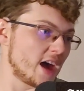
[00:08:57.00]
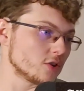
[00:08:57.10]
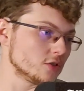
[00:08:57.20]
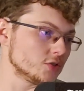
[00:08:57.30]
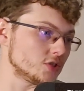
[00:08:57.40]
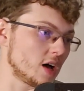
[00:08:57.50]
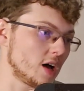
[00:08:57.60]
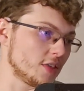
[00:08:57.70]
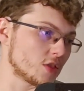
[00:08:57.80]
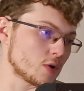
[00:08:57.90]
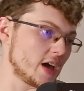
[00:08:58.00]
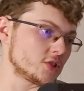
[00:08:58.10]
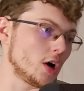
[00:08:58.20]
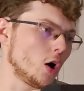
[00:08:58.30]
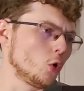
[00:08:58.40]
Hatter's
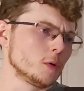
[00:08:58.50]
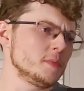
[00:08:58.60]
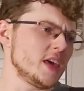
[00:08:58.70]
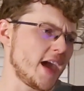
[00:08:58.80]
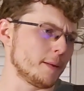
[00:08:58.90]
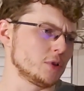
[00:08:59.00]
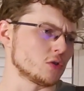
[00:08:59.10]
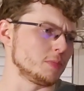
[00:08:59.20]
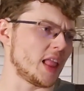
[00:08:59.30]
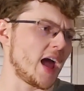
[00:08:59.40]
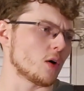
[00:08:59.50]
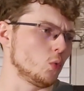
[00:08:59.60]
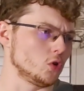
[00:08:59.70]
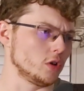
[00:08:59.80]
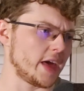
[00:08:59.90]
3X Hold'em Gambler Black
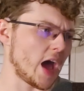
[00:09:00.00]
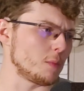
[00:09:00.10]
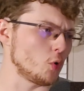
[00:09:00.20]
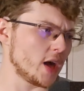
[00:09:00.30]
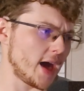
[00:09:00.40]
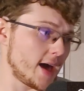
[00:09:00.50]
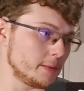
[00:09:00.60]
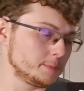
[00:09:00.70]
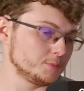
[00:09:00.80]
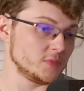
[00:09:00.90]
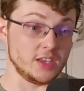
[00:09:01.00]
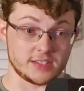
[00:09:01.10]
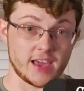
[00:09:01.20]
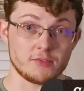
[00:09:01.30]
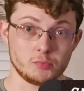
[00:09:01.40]
Wool Cowboy Hat.
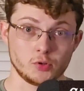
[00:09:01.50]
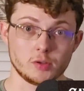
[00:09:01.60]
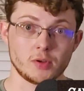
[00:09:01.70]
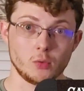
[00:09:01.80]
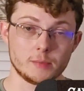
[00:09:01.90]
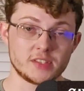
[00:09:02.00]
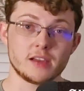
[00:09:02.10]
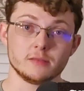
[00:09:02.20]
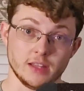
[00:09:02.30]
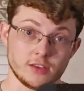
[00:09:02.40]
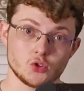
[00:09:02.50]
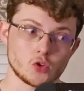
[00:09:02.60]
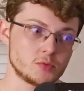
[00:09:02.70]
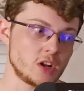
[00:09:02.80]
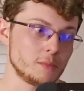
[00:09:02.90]
Yes, I have it pulled up on the website. Link in the
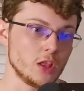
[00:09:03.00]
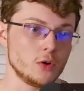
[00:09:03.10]
description